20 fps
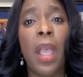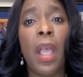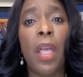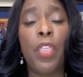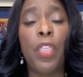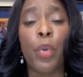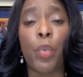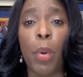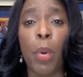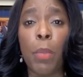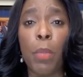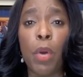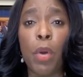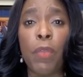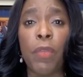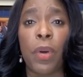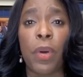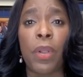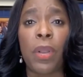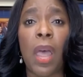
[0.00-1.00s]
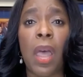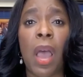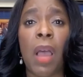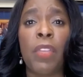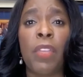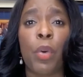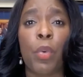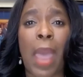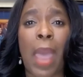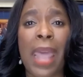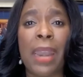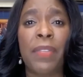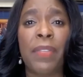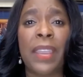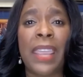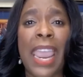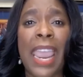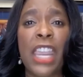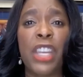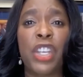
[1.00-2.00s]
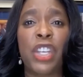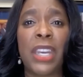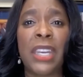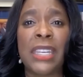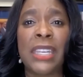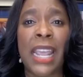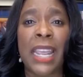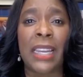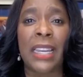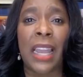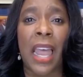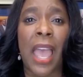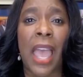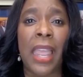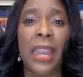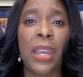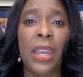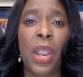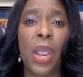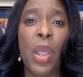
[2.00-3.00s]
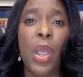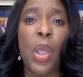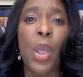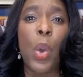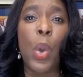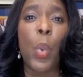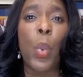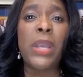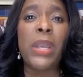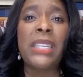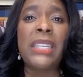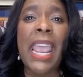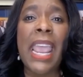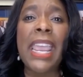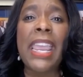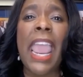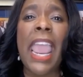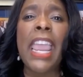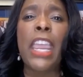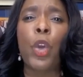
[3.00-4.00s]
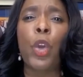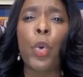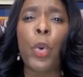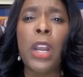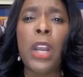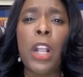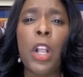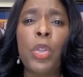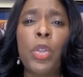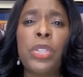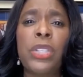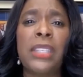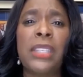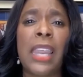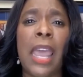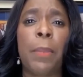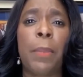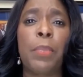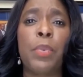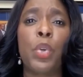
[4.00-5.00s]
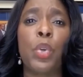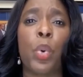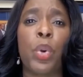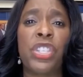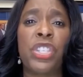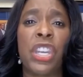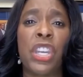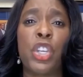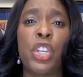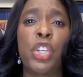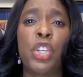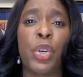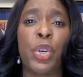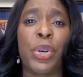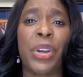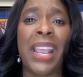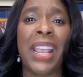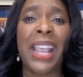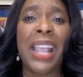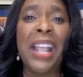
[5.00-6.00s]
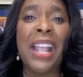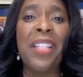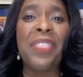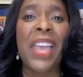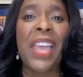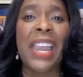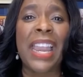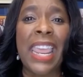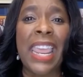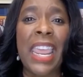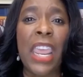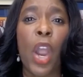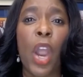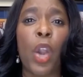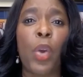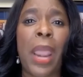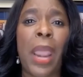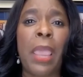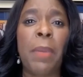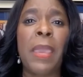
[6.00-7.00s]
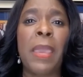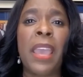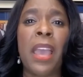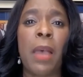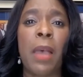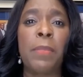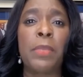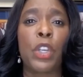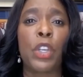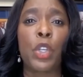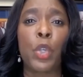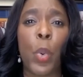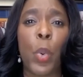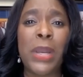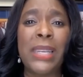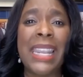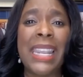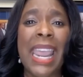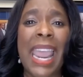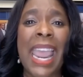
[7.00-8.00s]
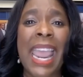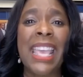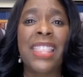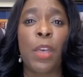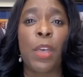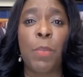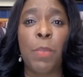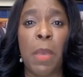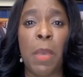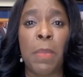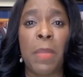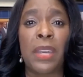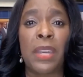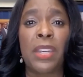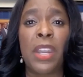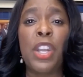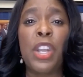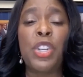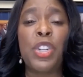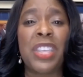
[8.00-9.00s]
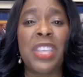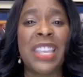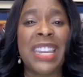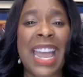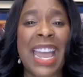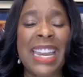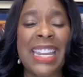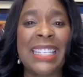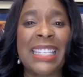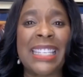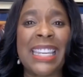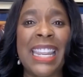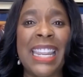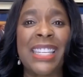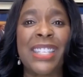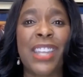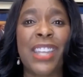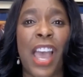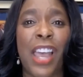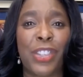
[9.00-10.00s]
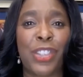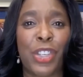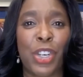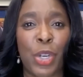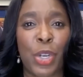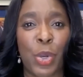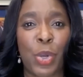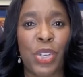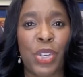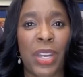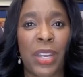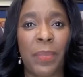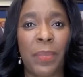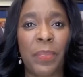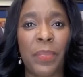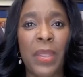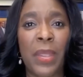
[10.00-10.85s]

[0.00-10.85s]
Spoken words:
The removal of the ratification deadline would take a critical step towards ensuring that ERA becomes the 28th Amendment to the United States Constitution.